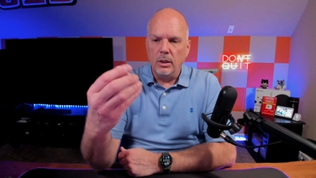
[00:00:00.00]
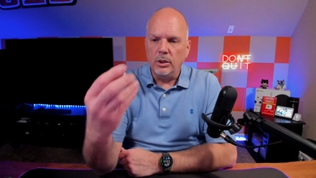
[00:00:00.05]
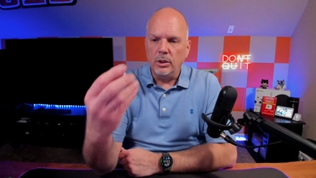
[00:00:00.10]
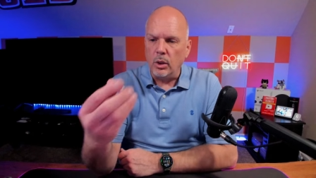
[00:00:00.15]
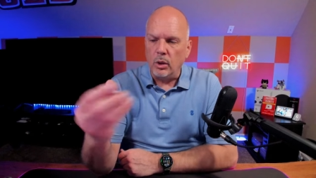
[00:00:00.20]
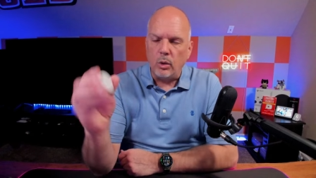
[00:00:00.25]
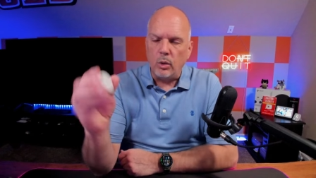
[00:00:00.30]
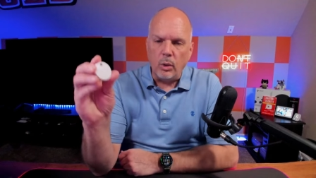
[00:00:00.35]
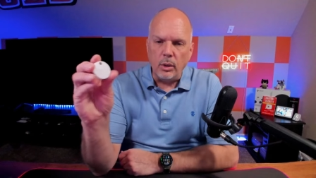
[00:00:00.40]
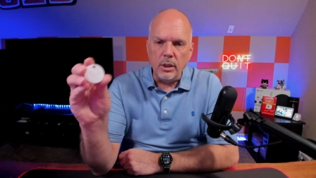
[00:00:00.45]

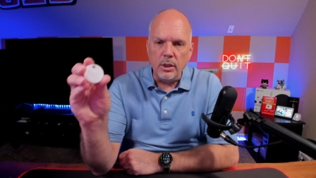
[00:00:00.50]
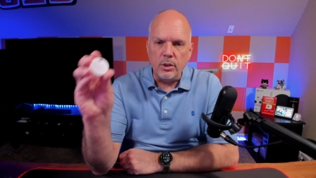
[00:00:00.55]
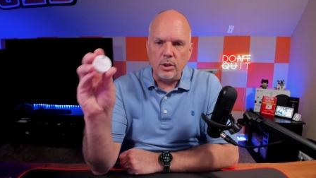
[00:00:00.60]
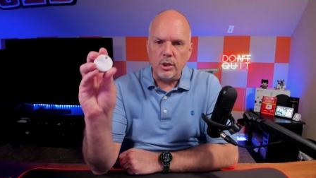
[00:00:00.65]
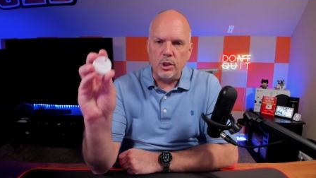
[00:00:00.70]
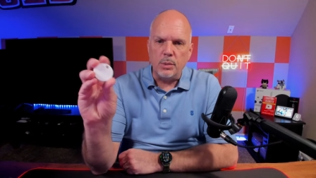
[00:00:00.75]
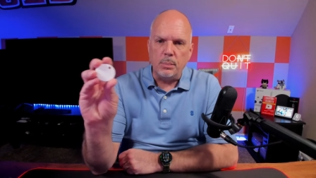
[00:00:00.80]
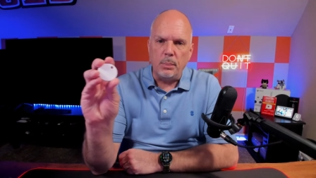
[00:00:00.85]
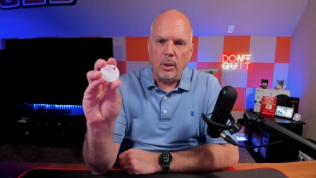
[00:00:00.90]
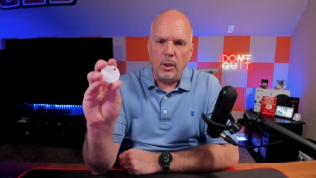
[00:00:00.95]
So according
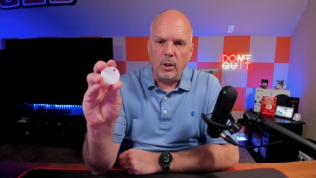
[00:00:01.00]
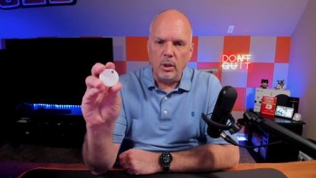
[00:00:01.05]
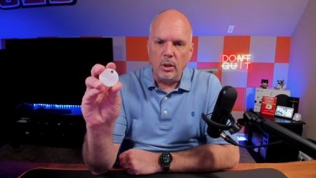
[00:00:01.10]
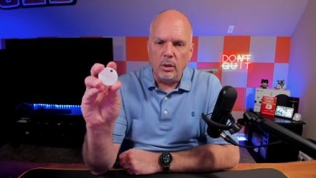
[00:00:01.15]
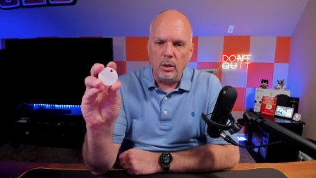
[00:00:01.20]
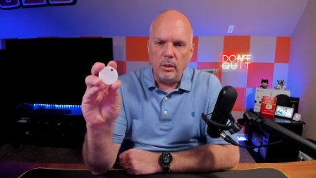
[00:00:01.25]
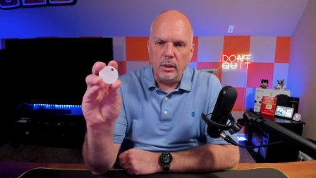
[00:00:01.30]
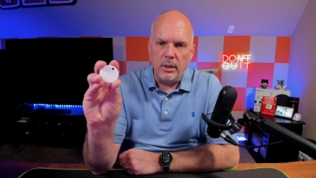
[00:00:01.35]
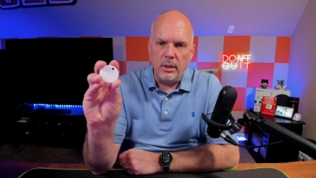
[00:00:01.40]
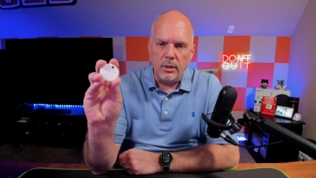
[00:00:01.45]
to
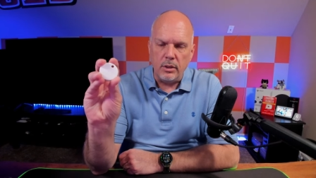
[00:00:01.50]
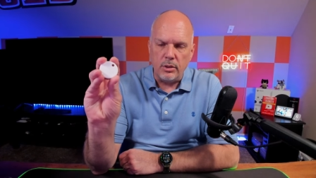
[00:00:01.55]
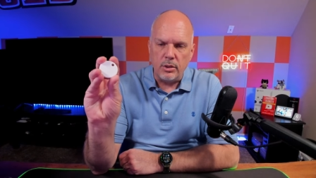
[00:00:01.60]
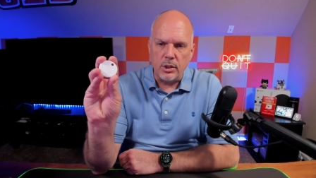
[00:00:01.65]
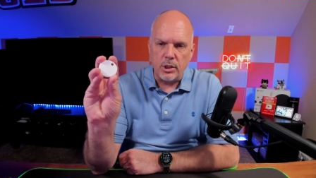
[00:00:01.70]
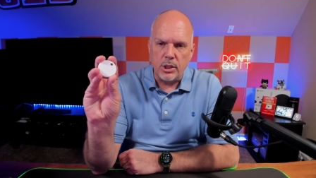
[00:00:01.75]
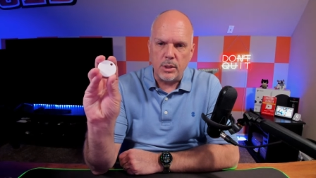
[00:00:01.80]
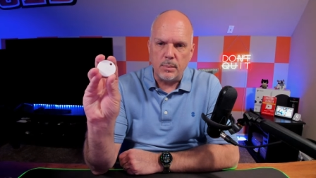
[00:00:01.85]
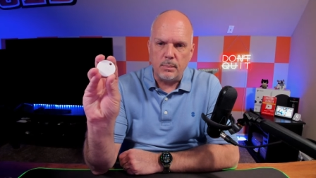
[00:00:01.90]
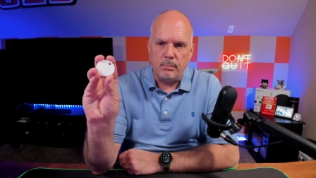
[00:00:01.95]
Chipolo, you're
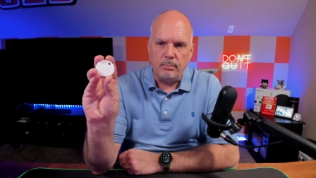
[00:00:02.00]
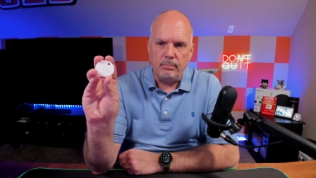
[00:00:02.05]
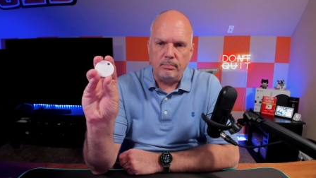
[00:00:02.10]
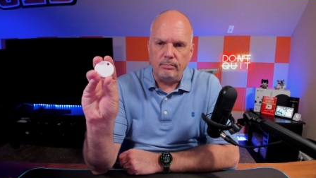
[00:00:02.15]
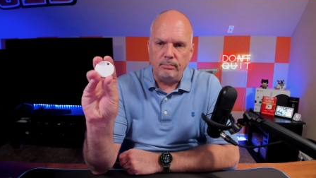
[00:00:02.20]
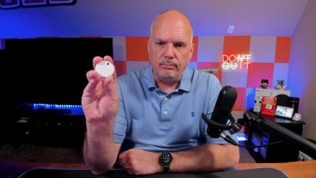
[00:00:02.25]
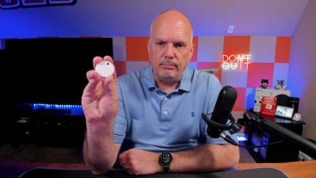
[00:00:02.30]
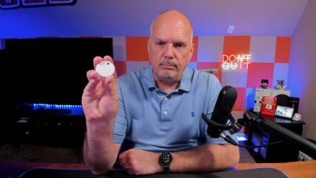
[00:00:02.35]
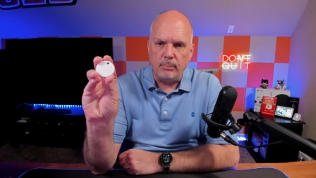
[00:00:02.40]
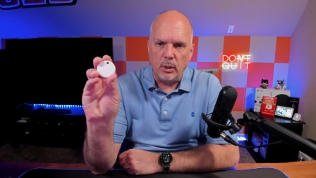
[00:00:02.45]
just
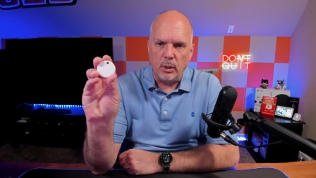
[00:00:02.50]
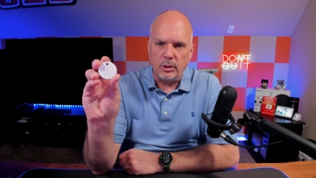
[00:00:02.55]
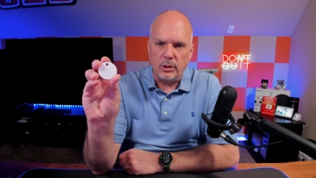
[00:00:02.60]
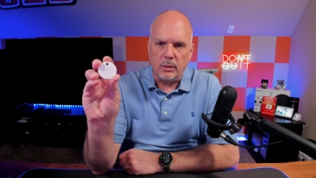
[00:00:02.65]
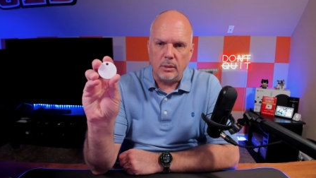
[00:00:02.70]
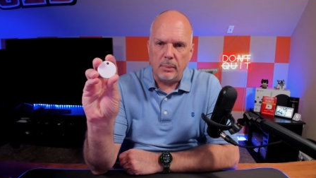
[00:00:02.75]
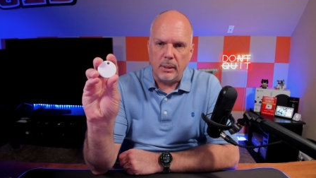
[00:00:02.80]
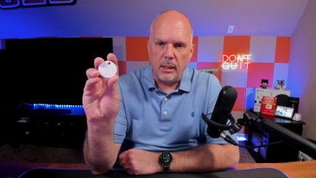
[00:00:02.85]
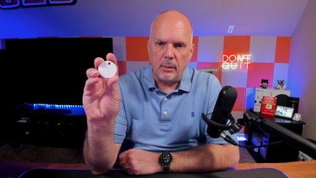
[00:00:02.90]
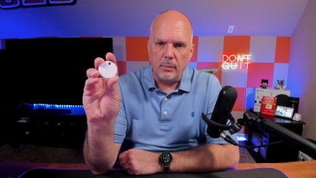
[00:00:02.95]
supposed
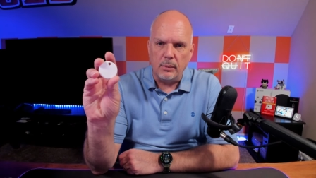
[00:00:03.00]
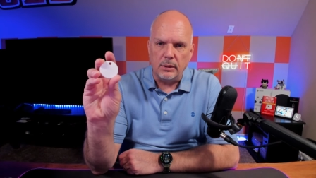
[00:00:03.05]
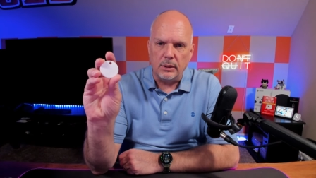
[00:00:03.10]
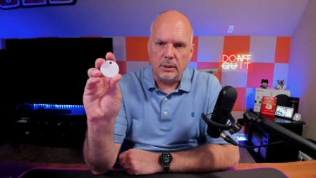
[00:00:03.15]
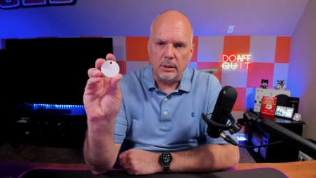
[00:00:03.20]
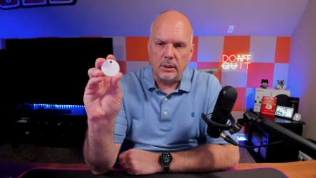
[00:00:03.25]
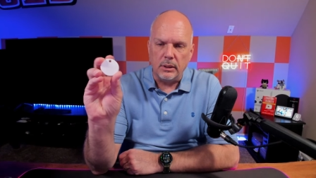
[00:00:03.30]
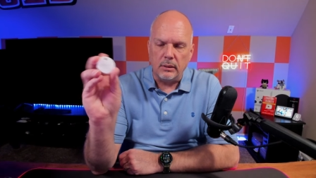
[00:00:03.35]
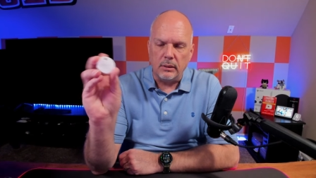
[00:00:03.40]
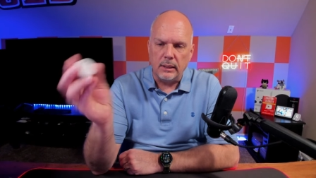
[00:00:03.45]
to be able
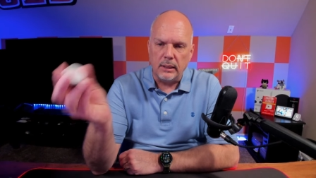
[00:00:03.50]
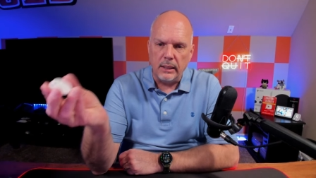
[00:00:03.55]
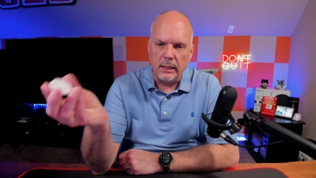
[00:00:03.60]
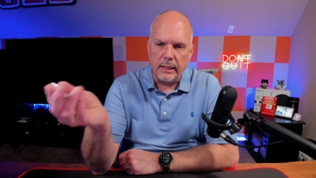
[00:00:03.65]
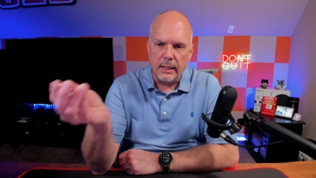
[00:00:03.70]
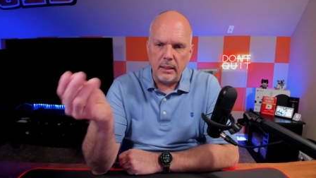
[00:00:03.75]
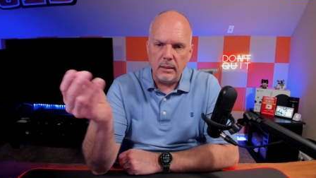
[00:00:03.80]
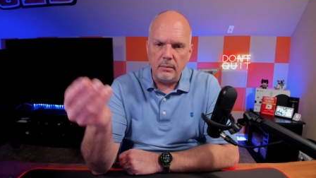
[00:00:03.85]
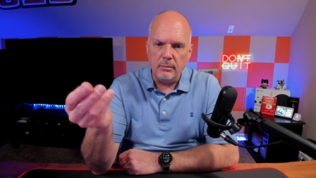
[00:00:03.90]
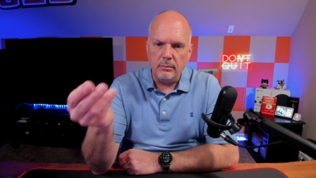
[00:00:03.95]
to
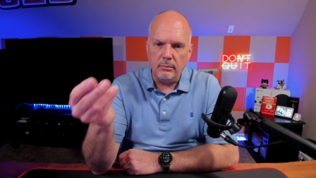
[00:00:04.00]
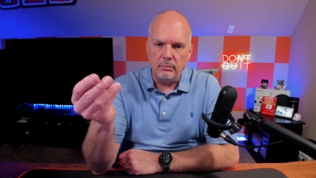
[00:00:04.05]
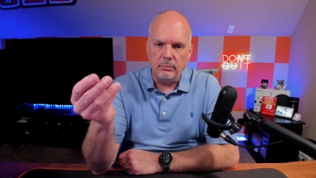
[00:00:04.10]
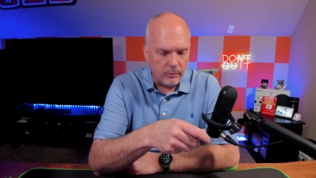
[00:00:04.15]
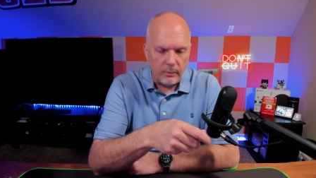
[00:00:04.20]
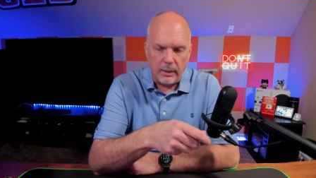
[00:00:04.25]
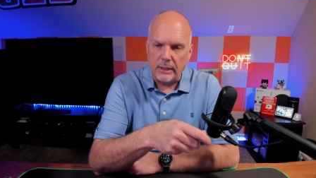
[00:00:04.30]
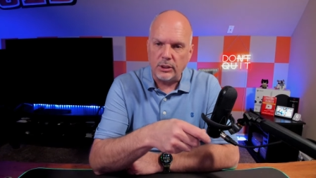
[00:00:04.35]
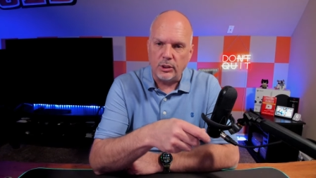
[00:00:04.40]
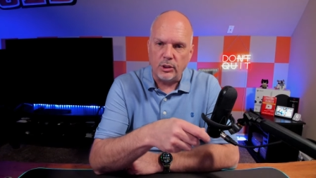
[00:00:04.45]
click it
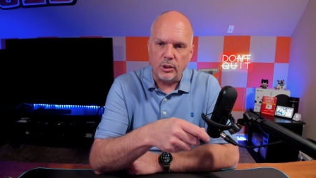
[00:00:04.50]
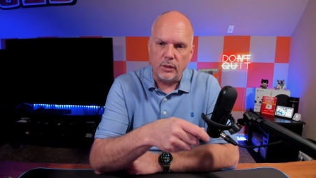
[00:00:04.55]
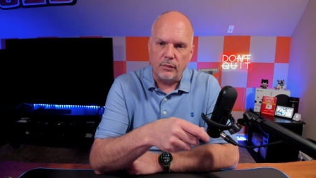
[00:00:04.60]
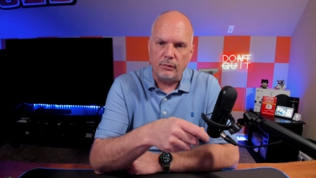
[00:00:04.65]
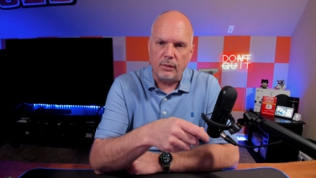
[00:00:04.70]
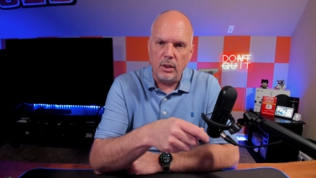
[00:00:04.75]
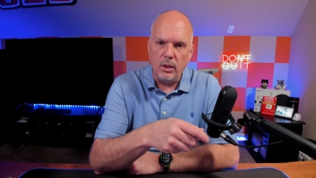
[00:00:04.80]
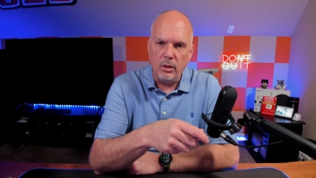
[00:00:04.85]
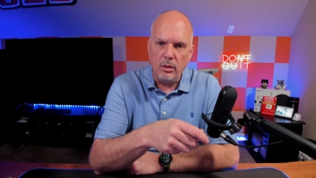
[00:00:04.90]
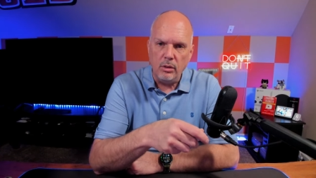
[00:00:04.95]
next to your
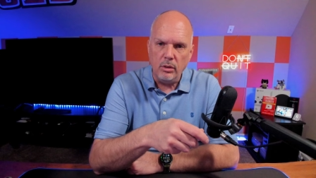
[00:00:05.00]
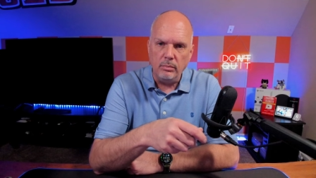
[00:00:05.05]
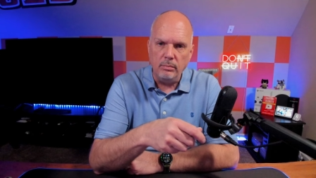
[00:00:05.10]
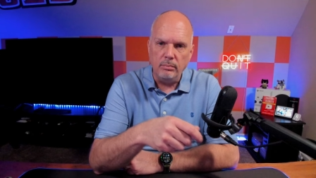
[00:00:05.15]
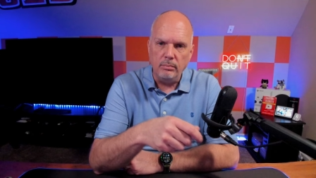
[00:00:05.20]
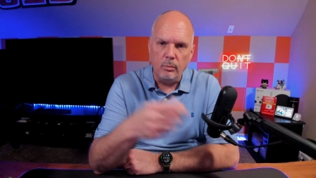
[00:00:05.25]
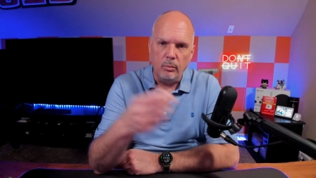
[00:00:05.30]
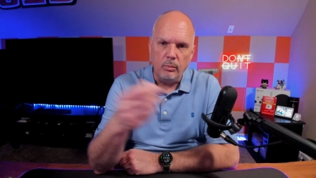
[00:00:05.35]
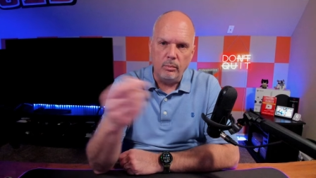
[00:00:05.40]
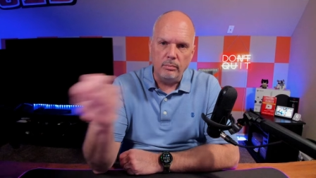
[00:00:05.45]
phone,